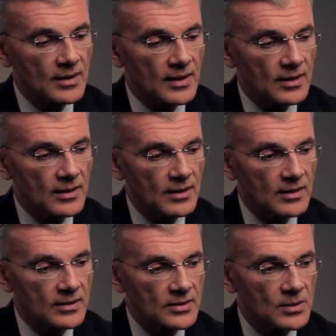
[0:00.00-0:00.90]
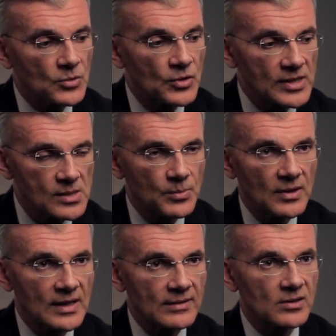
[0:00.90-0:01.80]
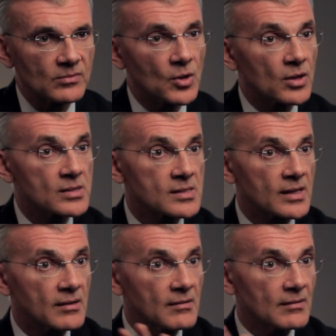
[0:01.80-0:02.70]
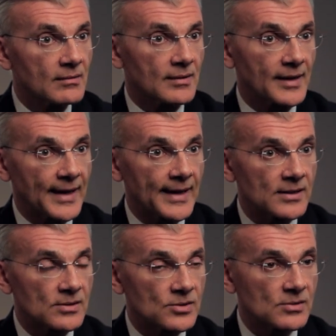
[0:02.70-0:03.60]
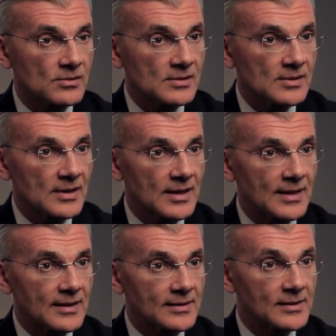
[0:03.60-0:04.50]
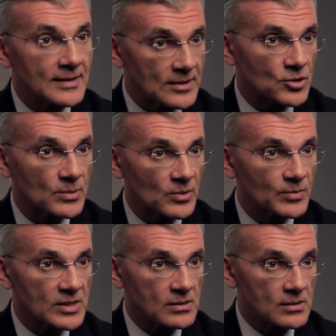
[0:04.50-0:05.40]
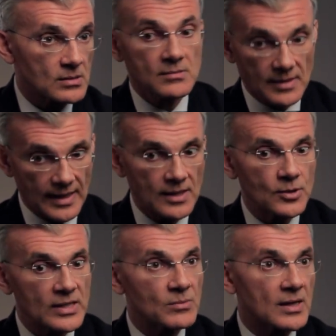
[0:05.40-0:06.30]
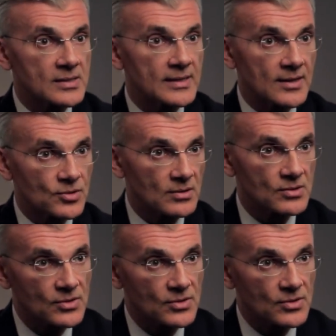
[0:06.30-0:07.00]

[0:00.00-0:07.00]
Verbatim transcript: uh, the municipal level of policy and uh, the leadership of business, including multinationals